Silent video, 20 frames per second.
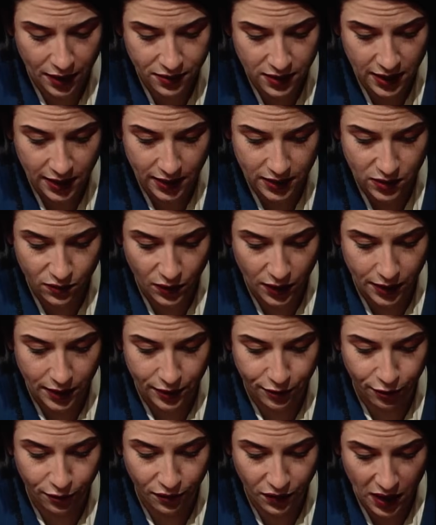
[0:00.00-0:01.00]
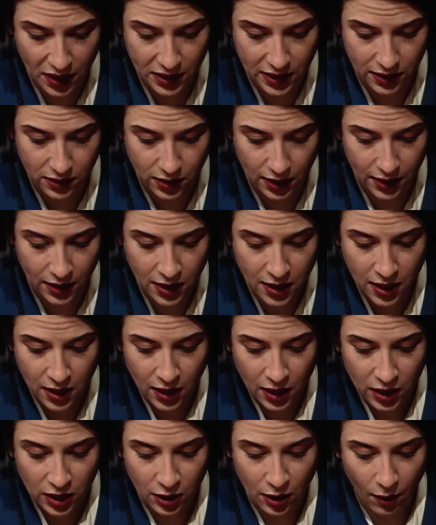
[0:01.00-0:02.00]
And I think it's very funny that,
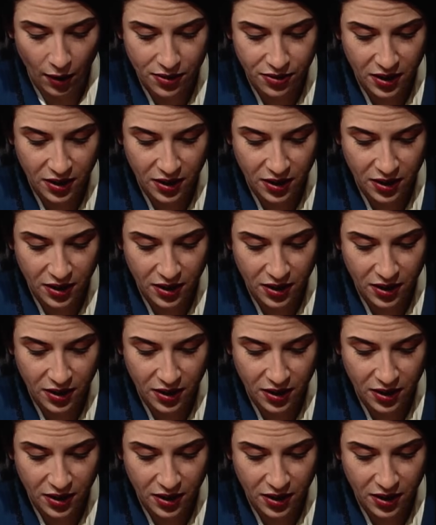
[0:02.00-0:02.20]
you know,